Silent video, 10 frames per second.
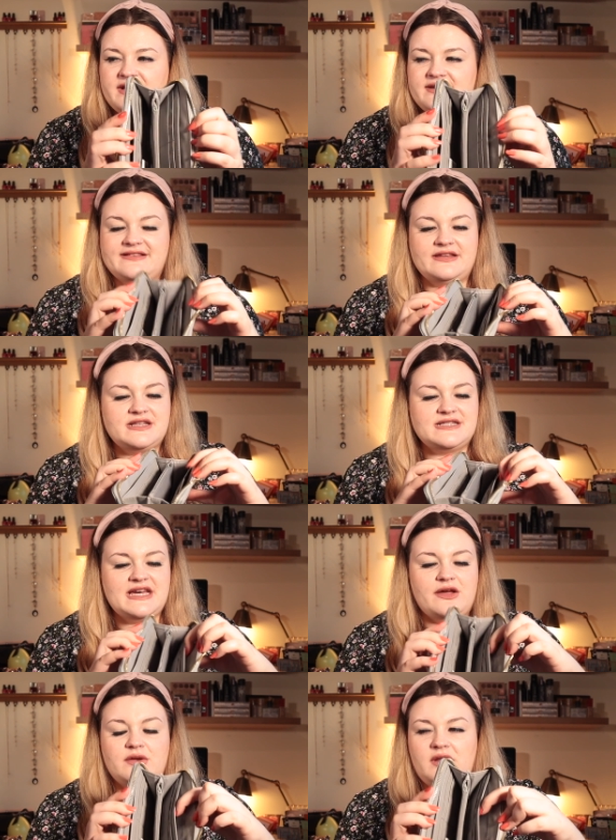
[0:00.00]
things
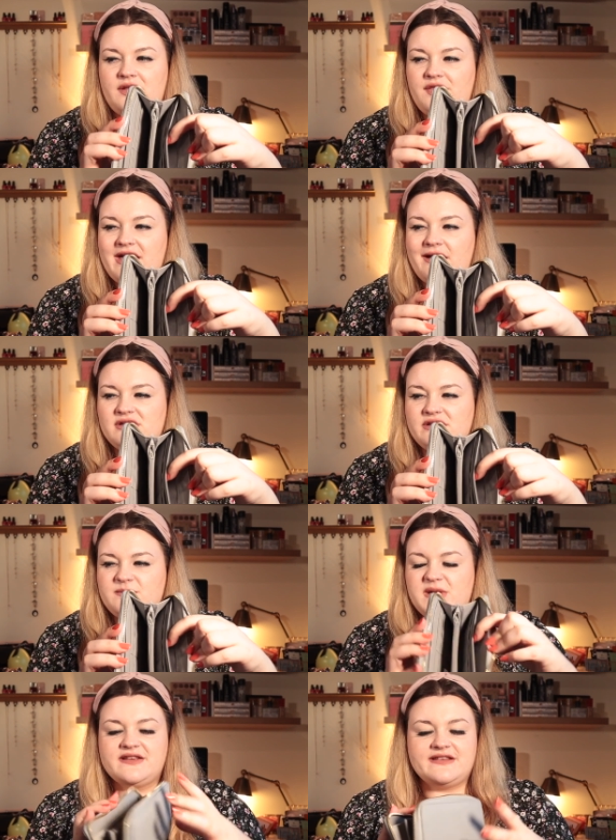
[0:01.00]
down there in
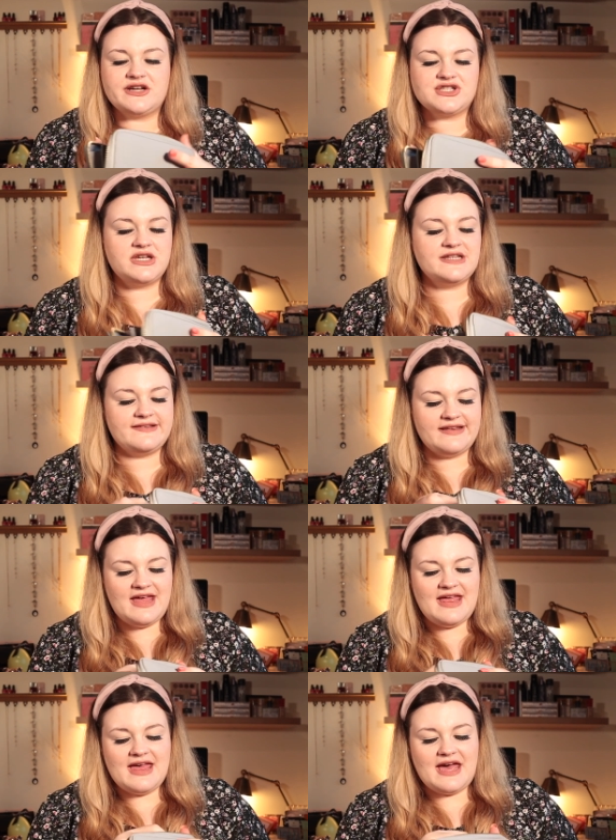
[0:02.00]
those bigger sections.
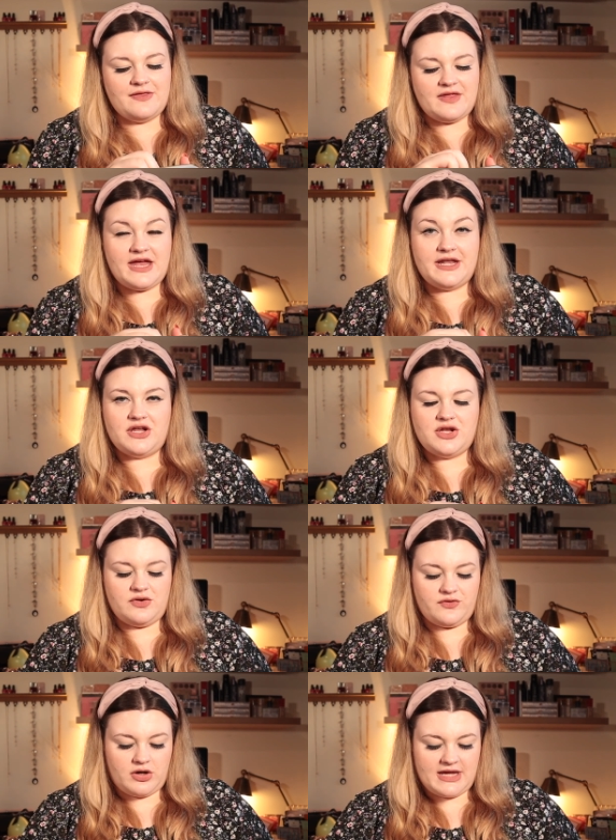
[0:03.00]
And then
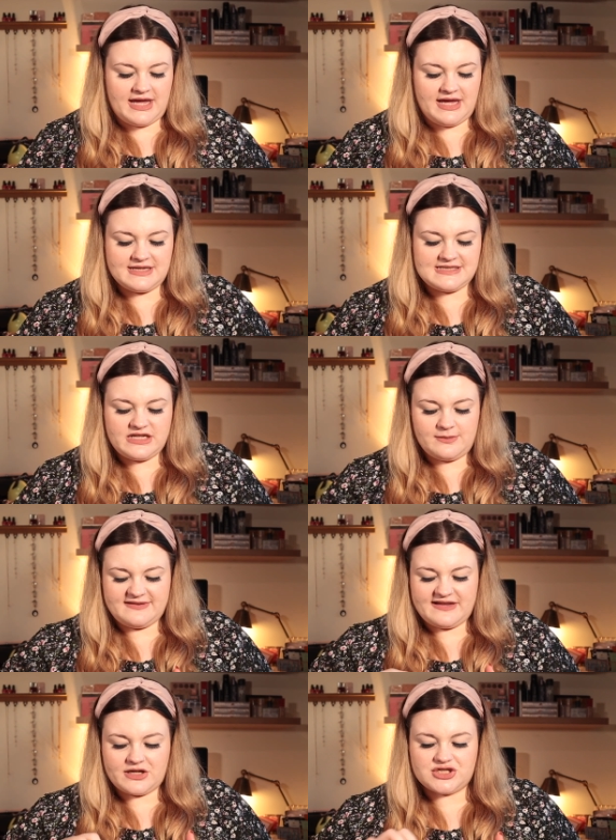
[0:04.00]
you've got a zip
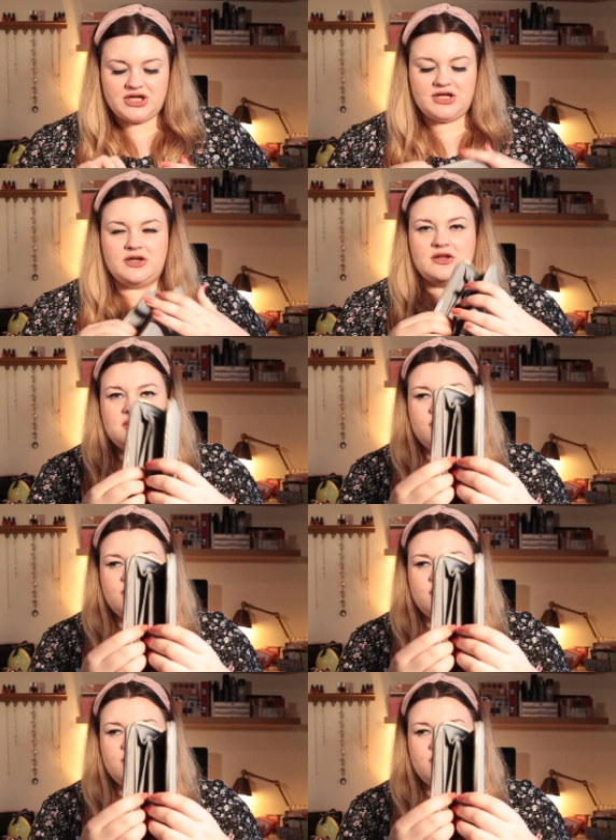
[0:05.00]
section